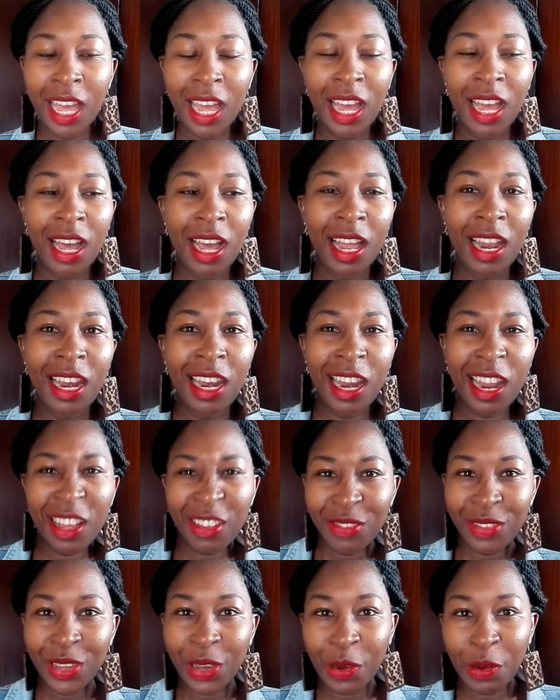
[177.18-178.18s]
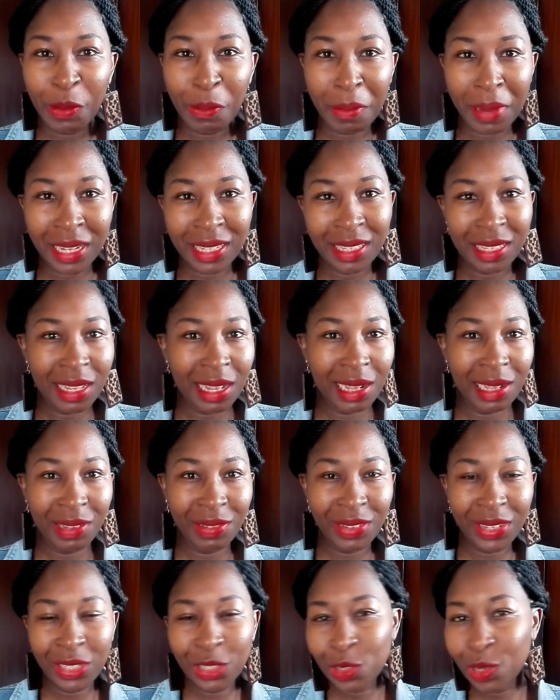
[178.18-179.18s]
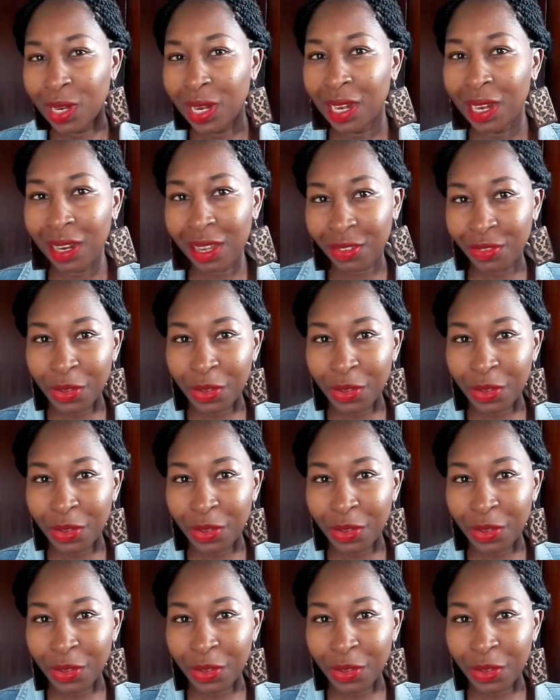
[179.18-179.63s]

on myself, enjoy loving